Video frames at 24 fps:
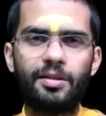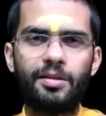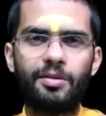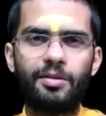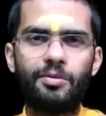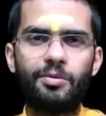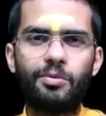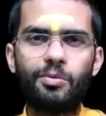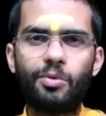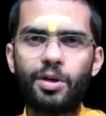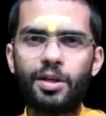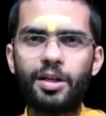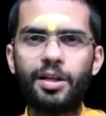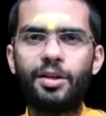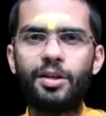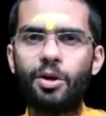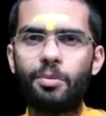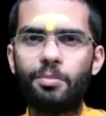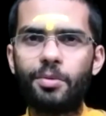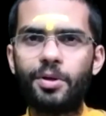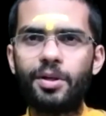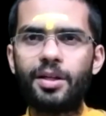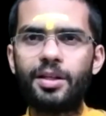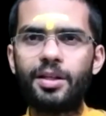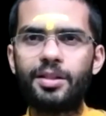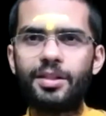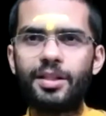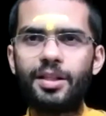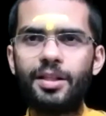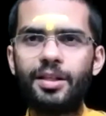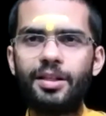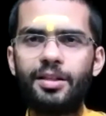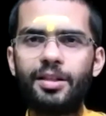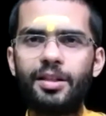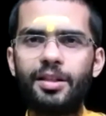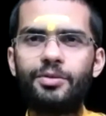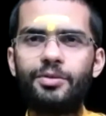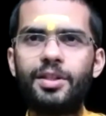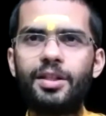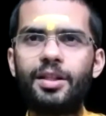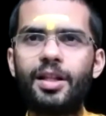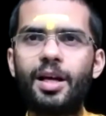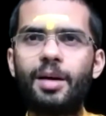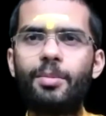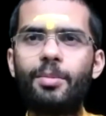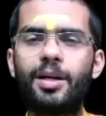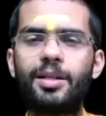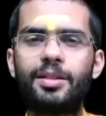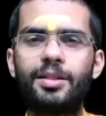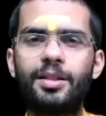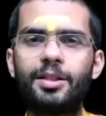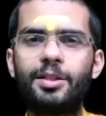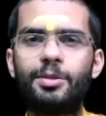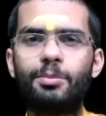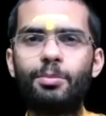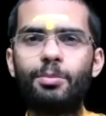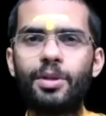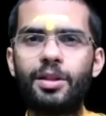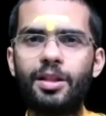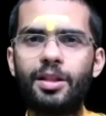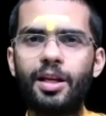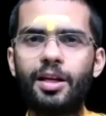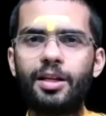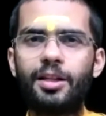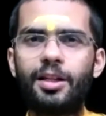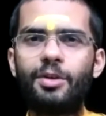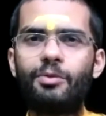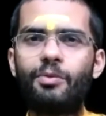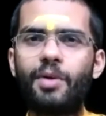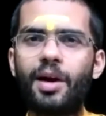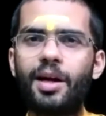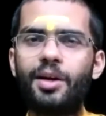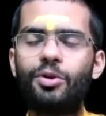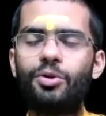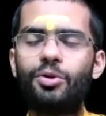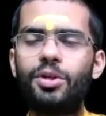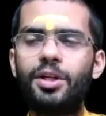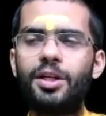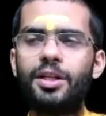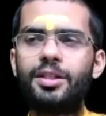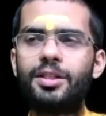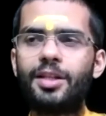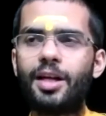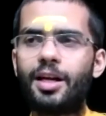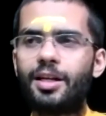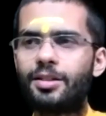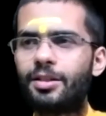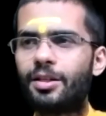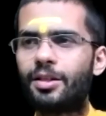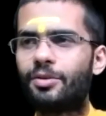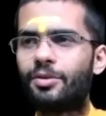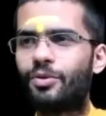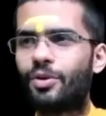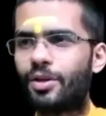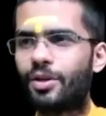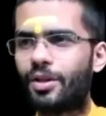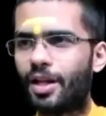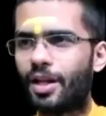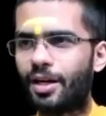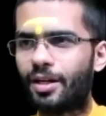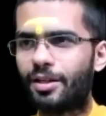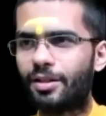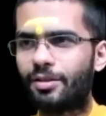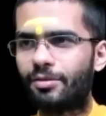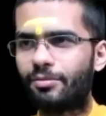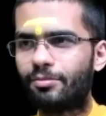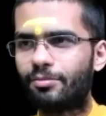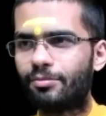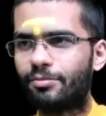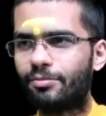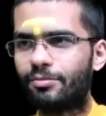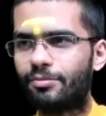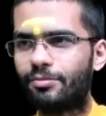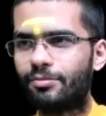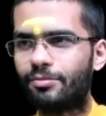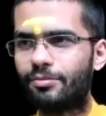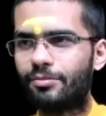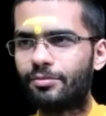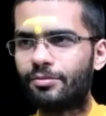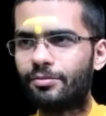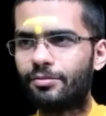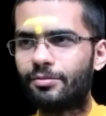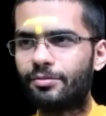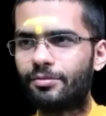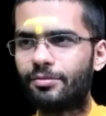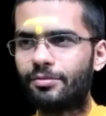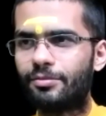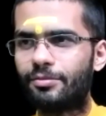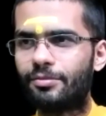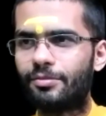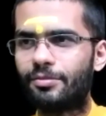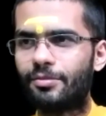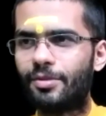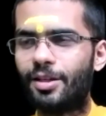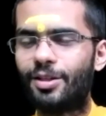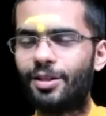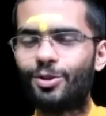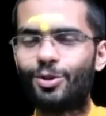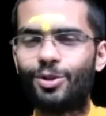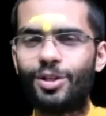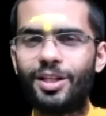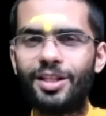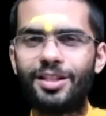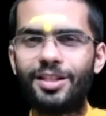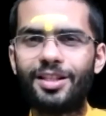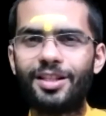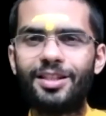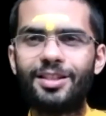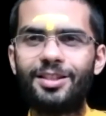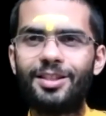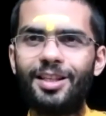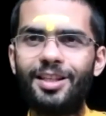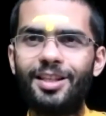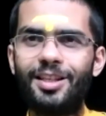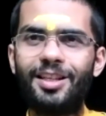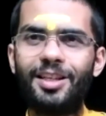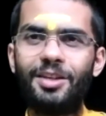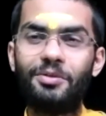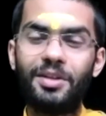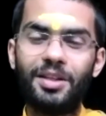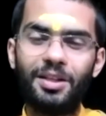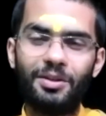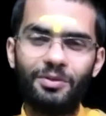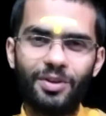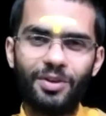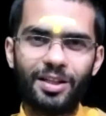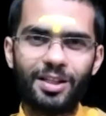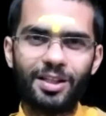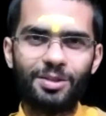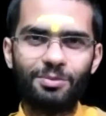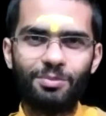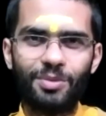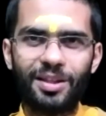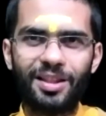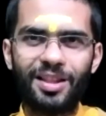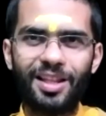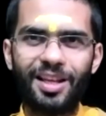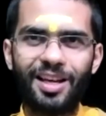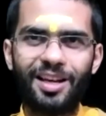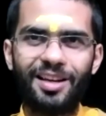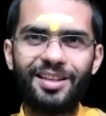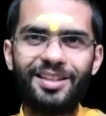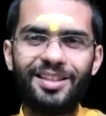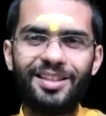What did the opponent say? If Chidabhasa is mithya, then why do you need Shastra for that? So teacher is saying, even if it is mithya,